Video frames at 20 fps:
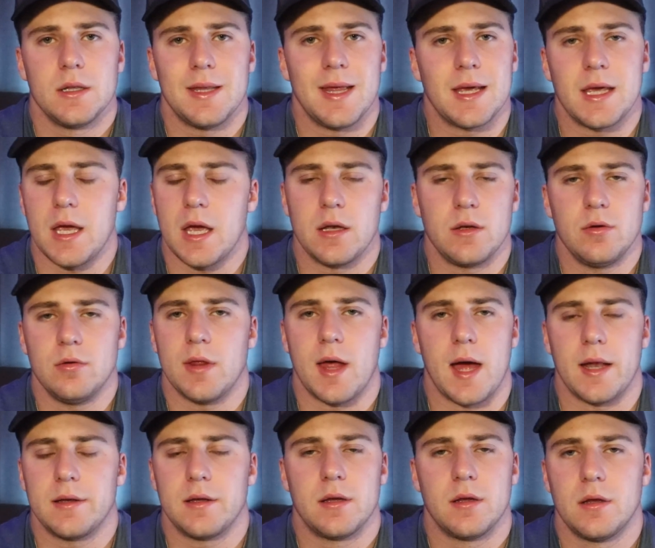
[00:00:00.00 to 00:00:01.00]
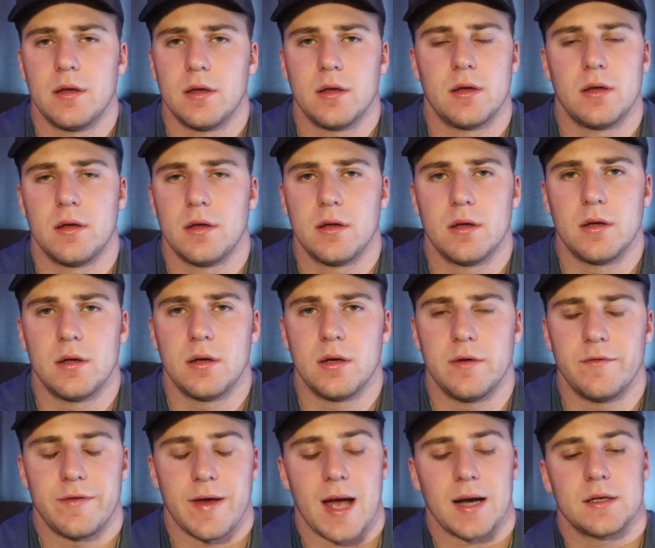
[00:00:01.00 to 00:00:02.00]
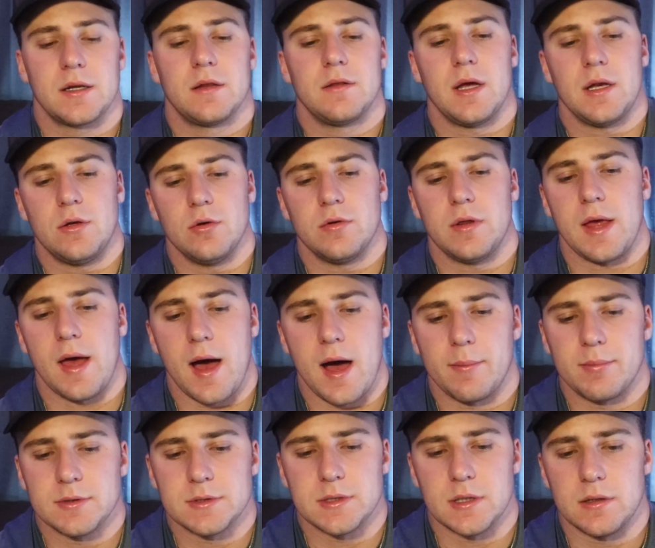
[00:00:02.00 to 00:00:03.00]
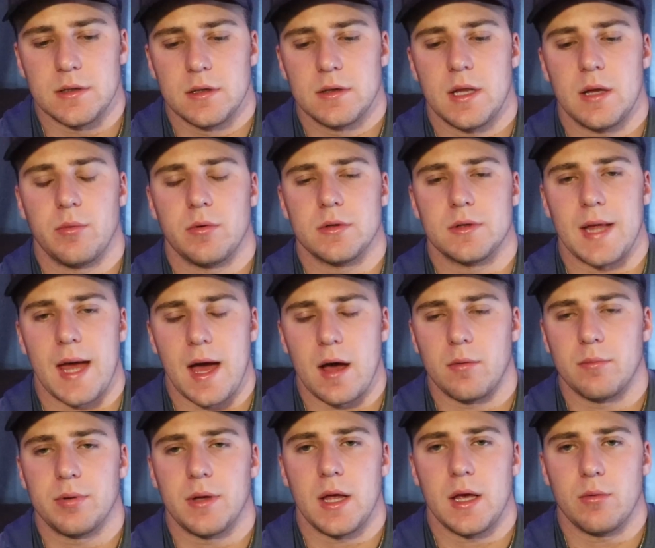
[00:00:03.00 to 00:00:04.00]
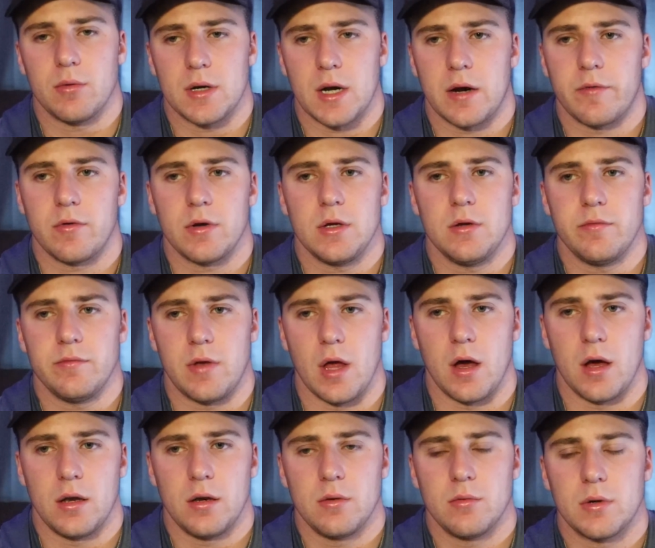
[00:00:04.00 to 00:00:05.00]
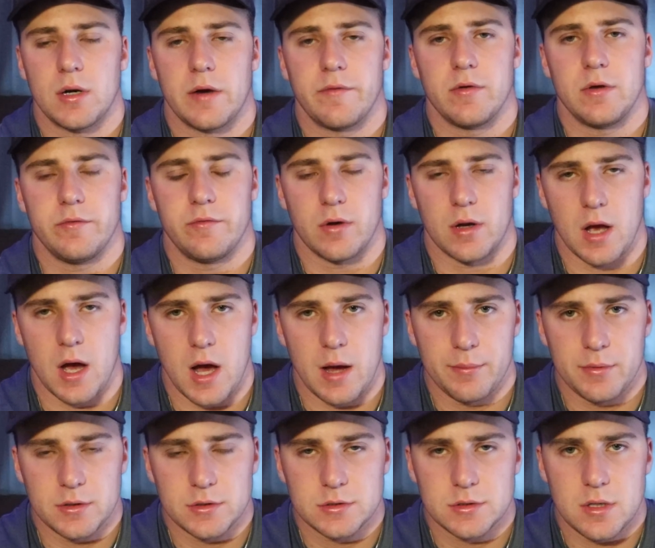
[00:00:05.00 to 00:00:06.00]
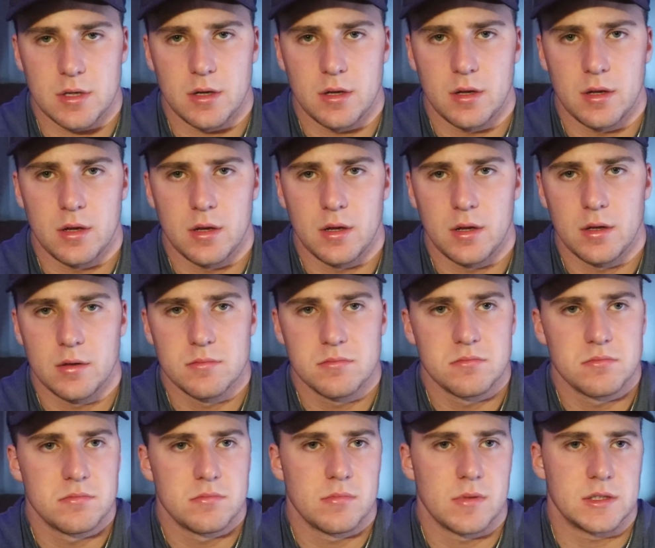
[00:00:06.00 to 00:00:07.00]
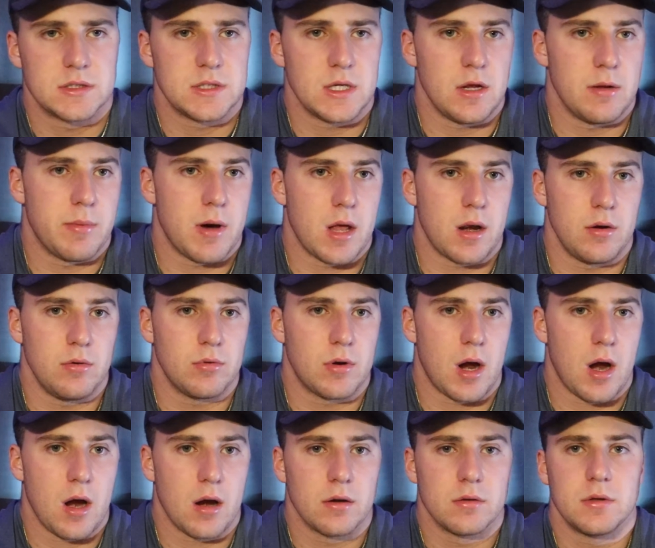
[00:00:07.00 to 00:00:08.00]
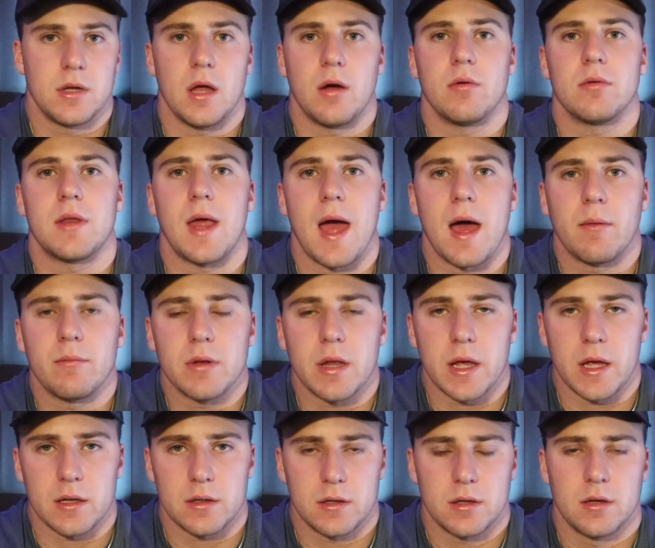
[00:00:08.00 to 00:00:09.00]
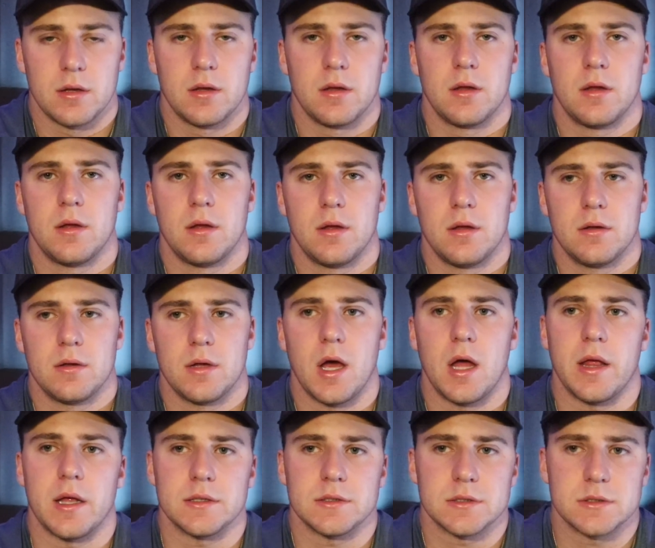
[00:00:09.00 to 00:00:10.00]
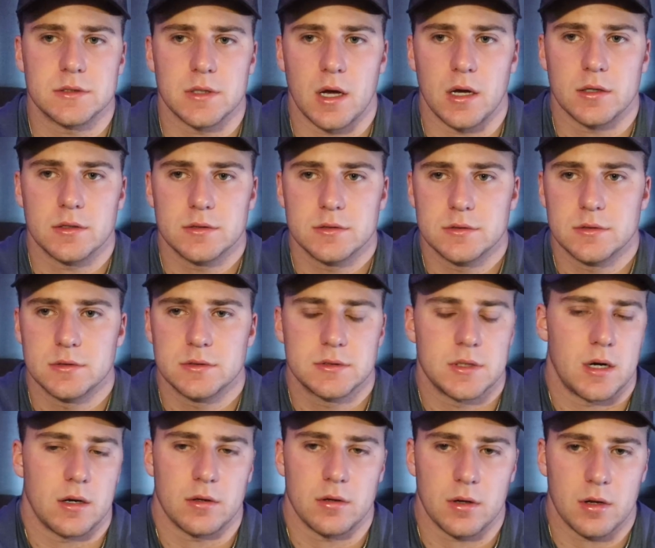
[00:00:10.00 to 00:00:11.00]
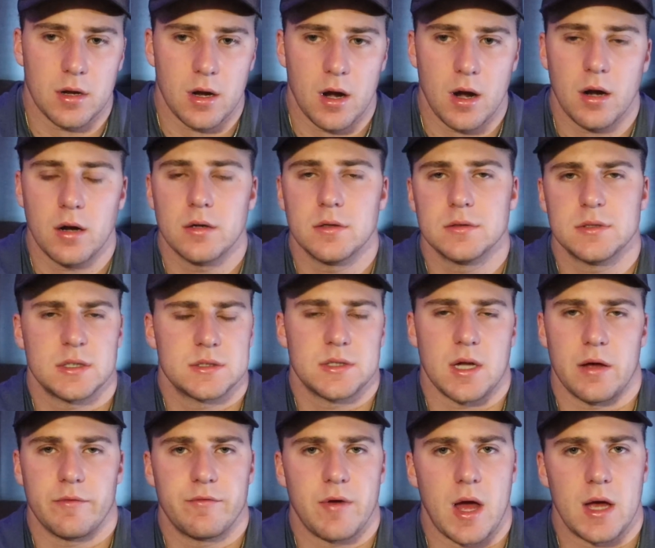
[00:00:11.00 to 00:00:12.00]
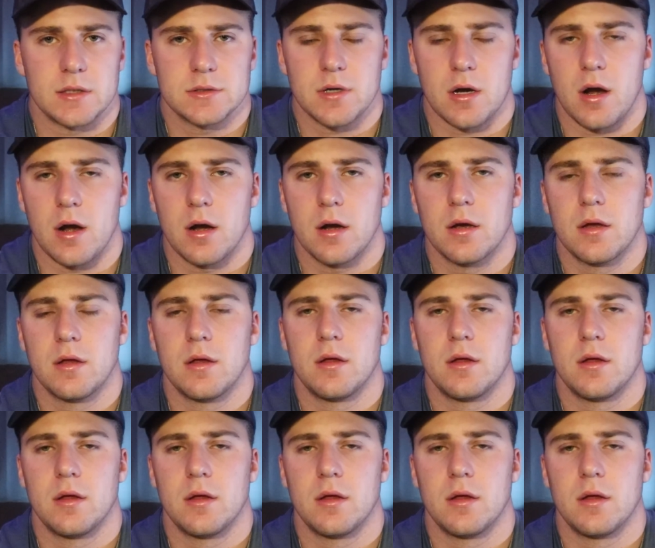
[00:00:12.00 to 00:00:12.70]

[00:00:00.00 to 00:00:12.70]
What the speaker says: They can't do that. In fact, they do the opposite. They will downplay whatever you've done, whatever you've accomplished. Let's say you bought a new car. They'll downplay it. Yeah, that sucks. It's not a good car. It's just not a fast car.